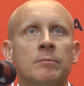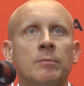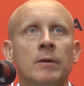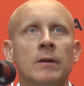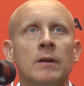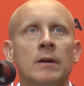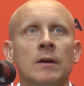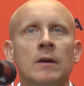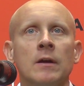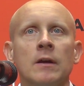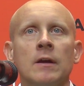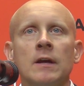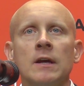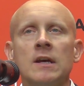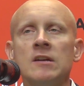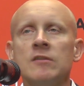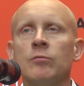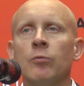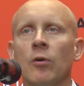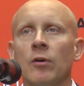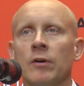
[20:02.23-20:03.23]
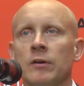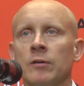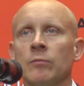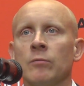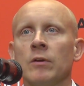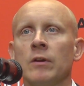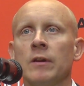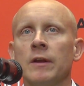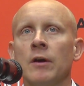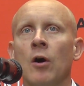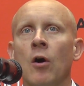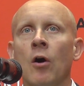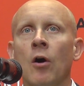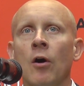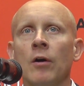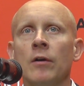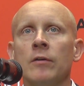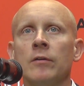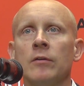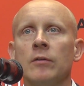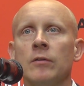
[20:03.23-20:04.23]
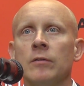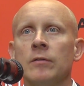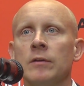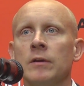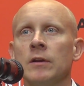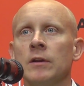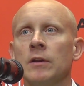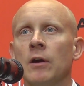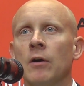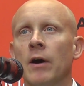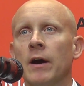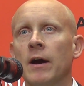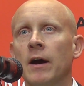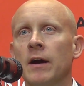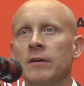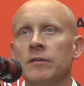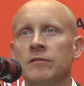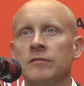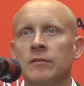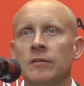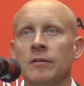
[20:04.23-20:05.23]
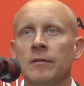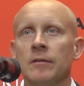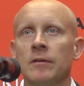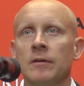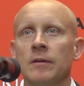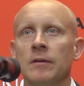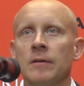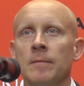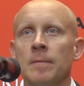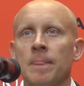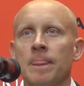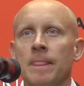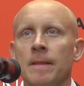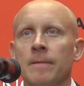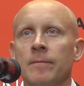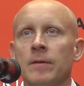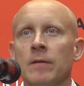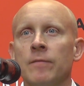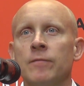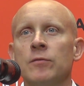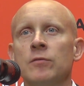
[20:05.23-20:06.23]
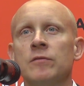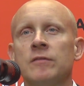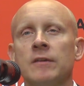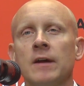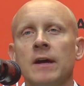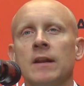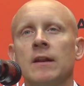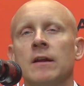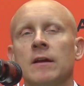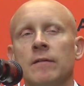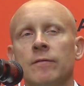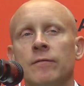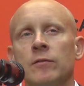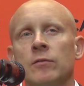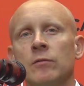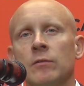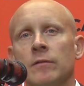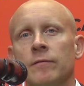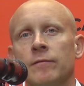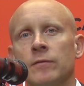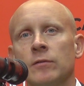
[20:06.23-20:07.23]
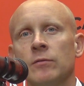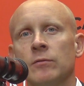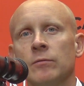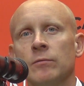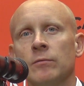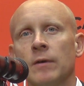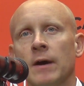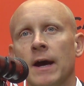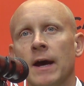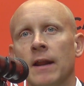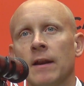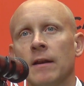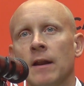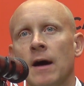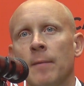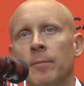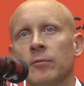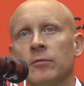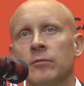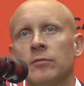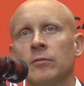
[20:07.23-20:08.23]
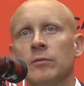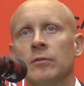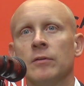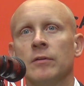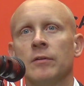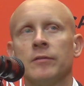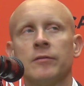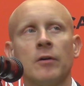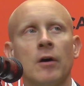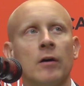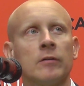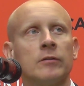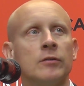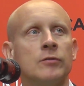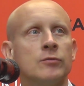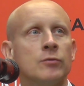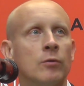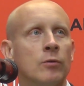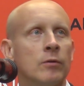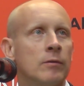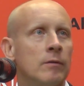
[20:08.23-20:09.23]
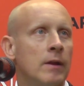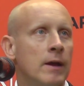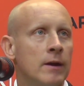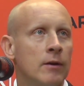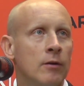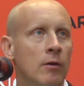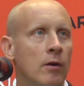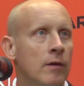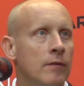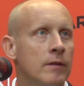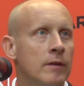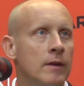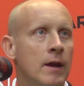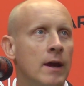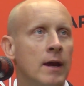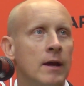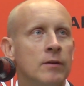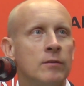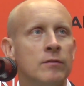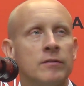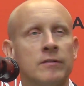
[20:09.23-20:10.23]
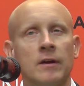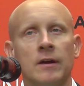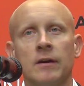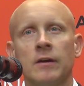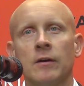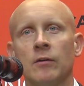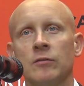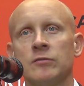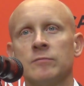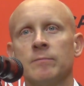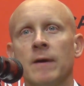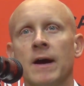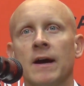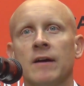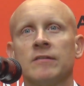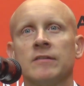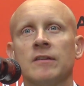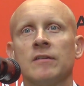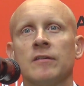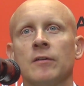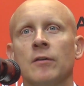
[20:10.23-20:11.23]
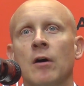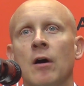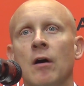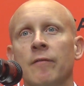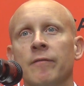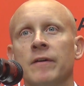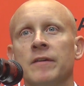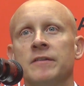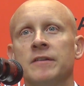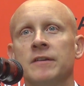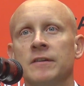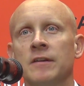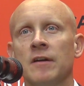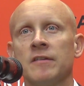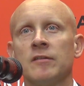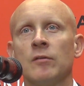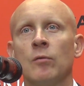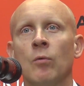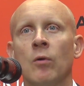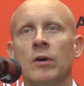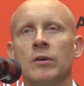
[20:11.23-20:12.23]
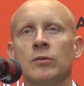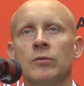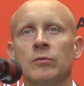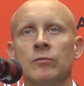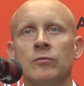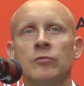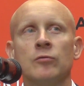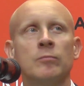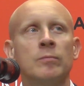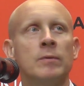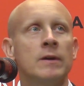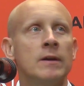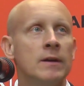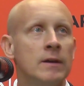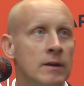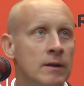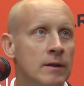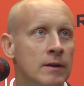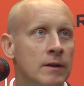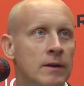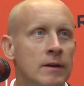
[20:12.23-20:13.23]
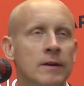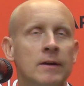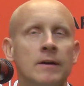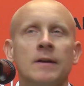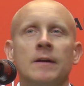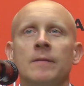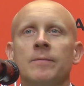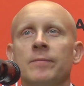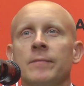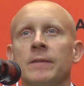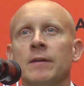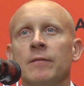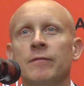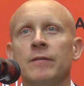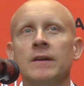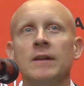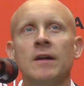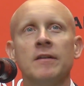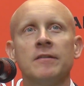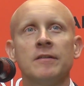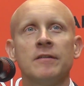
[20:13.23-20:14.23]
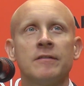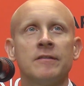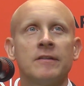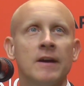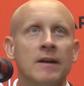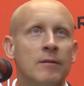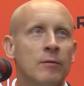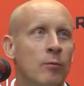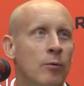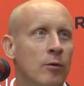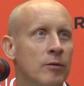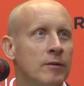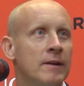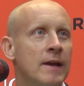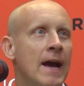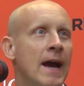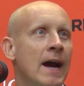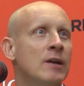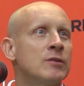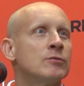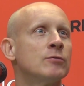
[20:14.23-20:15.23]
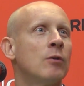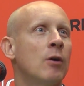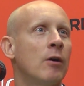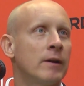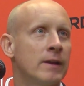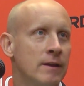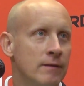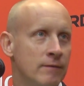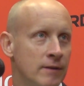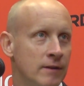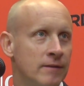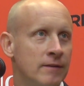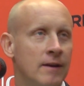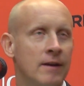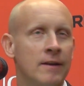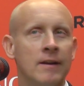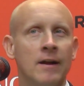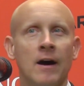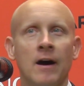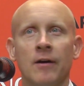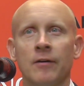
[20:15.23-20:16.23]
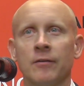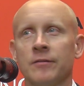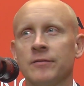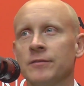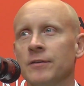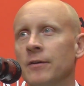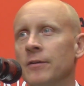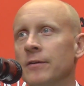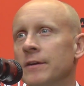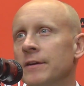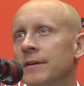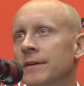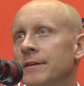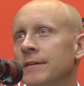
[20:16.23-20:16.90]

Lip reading: But he's working really hard. You know, I used to, if you had an opportunity to talk to Jordan later on today and you said, Coach Mack says on offense he doesn't want you to be, if he doesn't say the word casual, I'll give you $10, Jody.